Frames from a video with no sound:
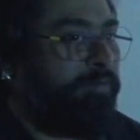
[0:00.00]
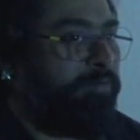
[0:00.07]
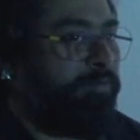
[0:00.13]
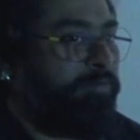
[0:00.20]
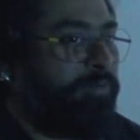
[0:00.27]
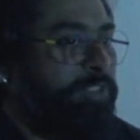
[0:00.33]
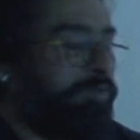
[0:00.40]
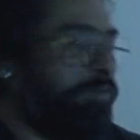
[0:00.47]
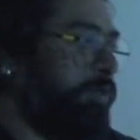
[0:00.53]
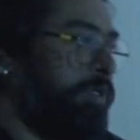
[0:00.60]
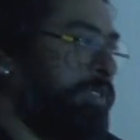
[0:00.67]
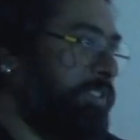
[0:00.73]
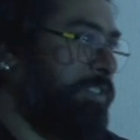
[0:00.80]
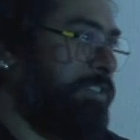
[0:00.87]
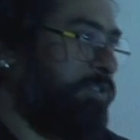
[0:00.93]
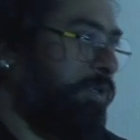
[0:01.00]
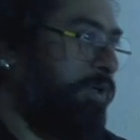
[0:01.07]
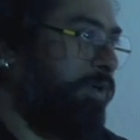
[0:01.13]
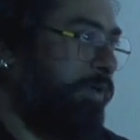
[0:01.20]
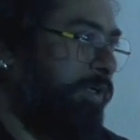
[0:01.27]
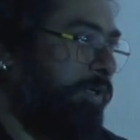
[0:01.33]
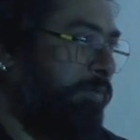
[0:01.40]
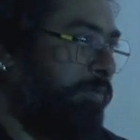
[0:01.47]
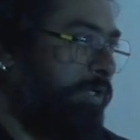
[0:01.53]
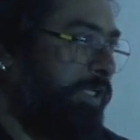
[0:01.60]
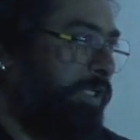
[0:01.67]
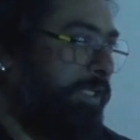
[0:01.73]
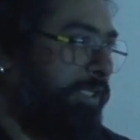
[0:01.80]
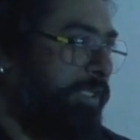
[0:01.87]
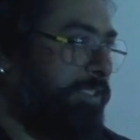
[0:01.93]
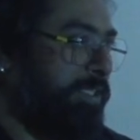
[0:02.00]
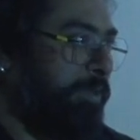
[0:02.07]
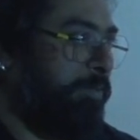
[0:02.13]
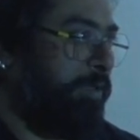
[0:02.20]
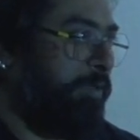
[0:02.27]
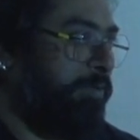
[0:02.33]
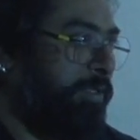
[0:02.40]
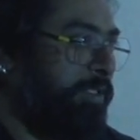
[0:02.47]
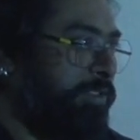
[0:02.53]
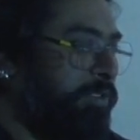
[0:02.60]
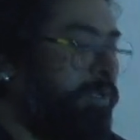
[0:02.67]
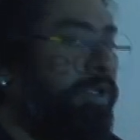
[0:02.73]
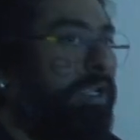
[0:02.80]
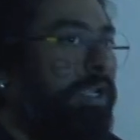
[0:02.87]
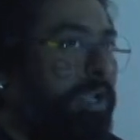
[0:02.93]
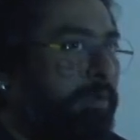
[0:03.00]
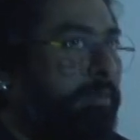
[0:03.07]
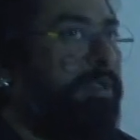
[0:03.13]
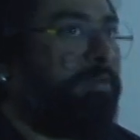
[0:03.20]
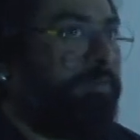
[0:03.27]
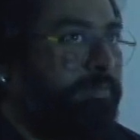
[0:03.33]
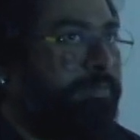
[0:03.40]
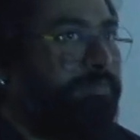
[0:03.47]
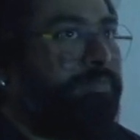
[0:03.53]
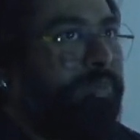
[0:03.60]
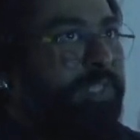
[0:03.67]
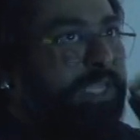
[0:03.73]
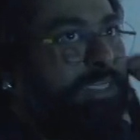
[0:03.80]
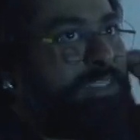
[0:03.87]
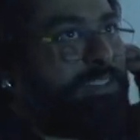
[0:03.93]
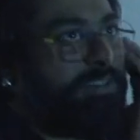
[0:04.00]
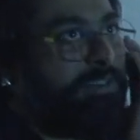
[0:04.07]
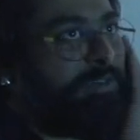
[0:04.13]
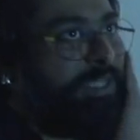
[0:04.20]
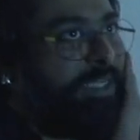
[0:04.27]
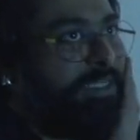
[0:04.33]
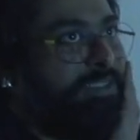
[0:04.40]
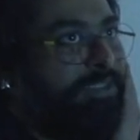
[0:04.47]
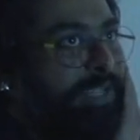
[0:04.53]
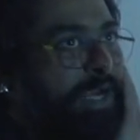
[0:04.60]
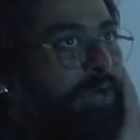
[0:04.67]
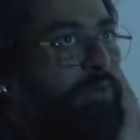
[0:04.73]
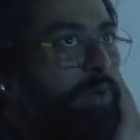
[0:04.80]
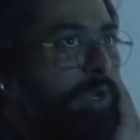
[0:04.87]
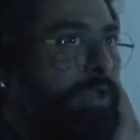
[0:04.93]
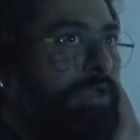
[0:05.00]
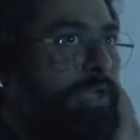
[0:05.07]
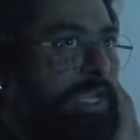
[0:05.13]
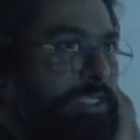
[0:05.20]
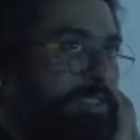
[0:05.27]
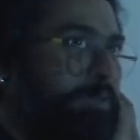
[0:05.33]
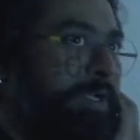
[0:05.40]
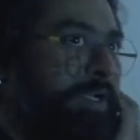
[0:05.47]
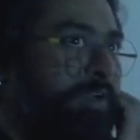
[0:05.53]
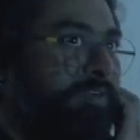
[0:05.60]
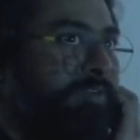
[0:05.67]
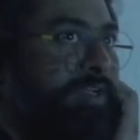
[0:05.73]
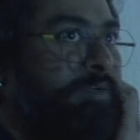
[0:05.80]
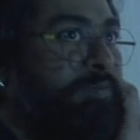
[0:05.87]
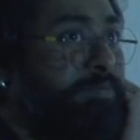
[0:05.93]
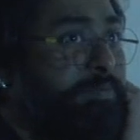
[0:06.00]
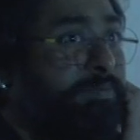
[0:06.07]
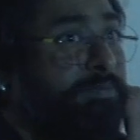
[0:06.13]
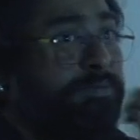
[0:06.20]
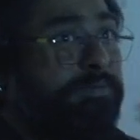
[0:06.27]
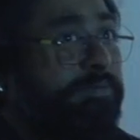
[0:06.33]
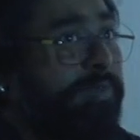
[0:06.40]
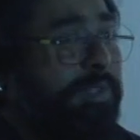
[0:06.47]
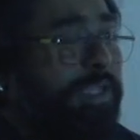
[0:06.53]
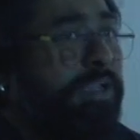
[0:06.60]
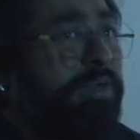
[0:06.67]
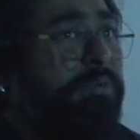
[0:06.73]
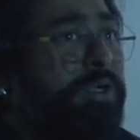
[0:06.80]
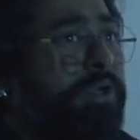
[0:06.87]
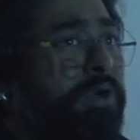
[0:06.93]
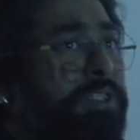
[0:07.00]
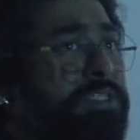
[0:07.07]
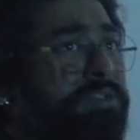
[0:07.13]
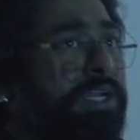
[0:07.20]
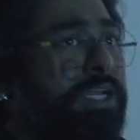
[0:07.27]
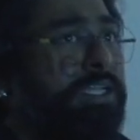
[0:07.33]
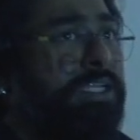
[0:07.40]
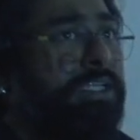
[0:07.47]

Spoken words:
just because it's not going to be acceptable? So I mean, there is that one aspect of it, but also I think